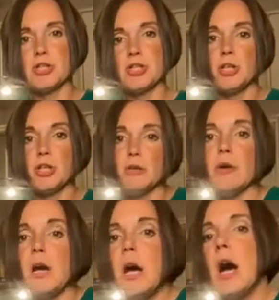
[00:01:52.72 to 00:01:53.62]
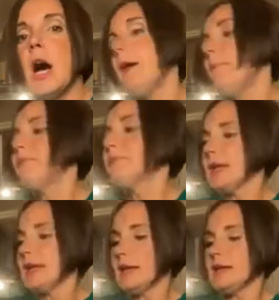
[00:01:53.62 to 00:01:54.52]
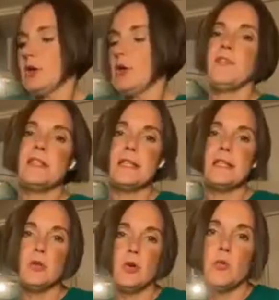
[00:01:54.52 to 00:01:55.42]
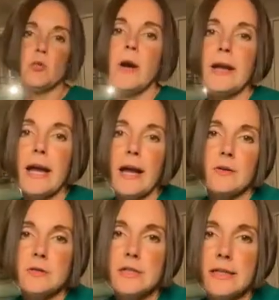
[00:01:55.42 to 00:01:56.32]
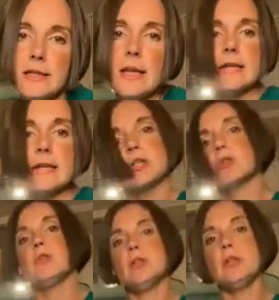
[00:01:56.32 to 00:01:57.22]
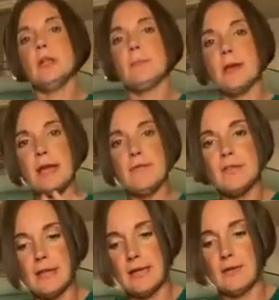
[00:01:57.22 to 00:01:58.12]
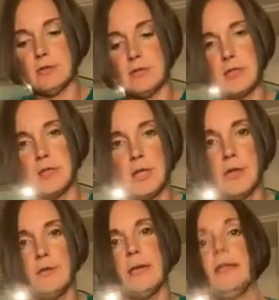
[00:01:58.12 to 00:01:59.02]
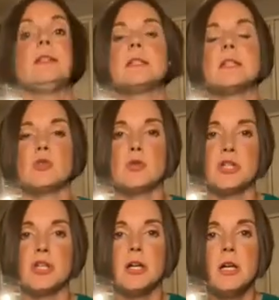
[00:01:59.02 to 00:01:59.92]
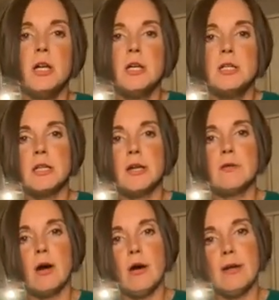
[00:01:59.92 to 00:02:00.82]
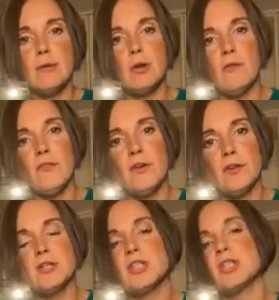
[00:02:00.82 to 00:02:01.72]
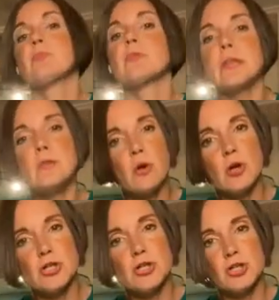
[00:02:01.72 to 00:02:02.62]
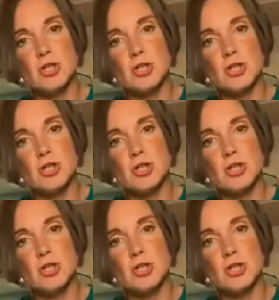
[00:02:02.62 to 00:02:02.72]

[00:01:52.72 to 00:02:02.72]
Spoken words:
too. Obviously not the white housing, the electrical unit, but everything else can go in the dishwasher. So I will often just pre-wash